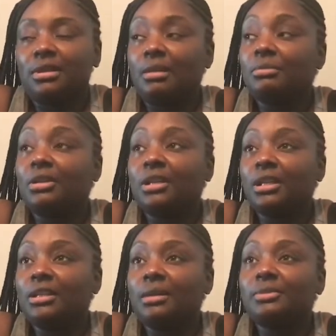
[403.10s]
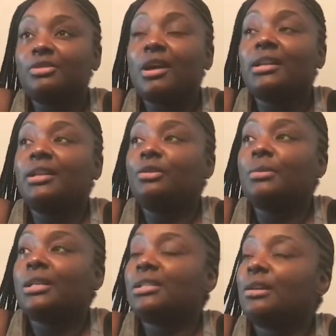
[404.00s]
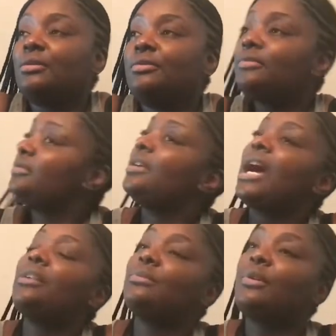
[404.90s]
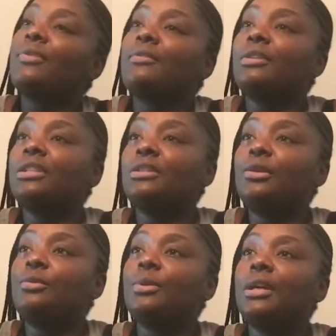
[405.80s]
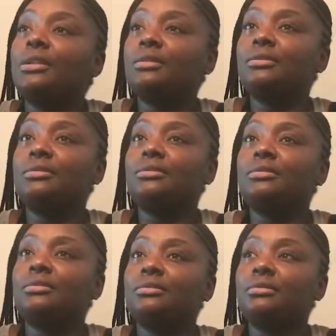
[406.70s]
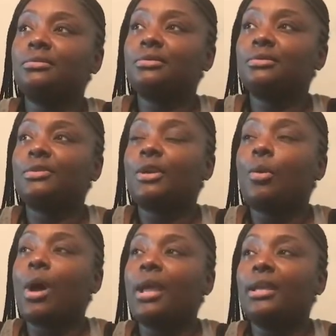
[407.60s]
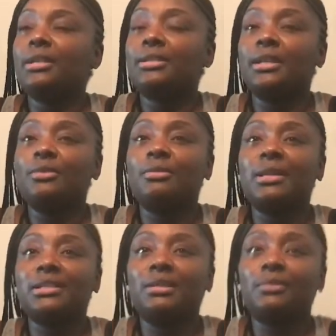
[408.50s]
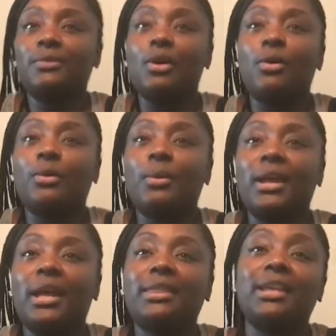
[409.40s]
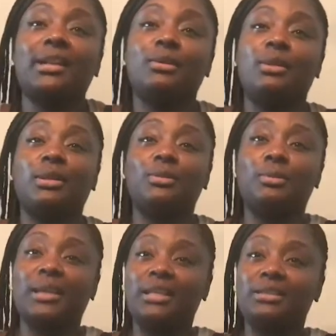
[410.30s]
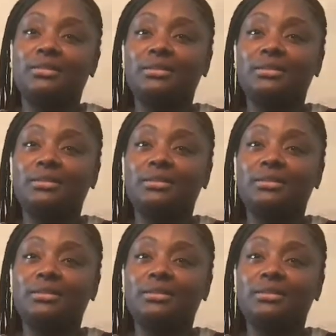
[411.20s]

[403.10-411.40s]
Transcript: I'm looking. I'm trying to heal myself. I don't know if I really know what's required to heal myself all the way. I think I know a little bit.